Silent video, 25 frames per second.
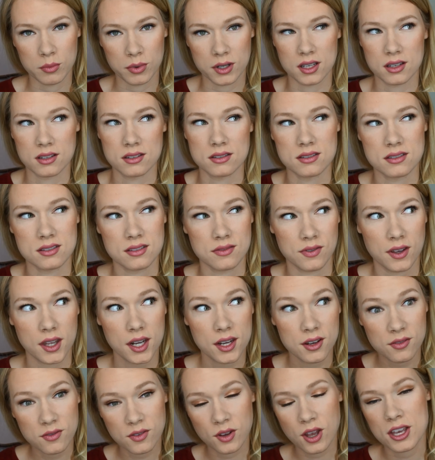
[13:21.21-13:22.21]
because if
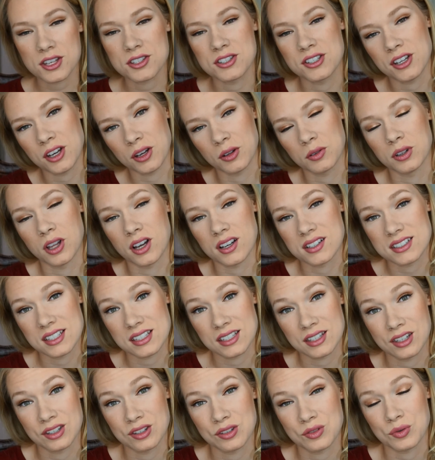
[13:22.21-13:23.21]
any of you guys know, long
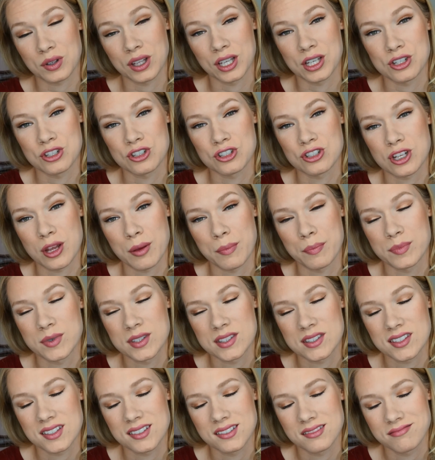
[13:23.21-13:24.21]
distance
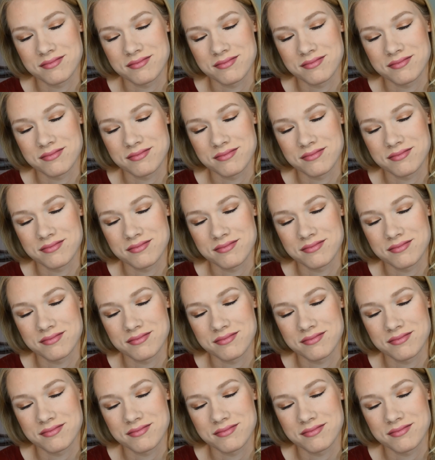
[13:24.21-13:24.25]
relationships,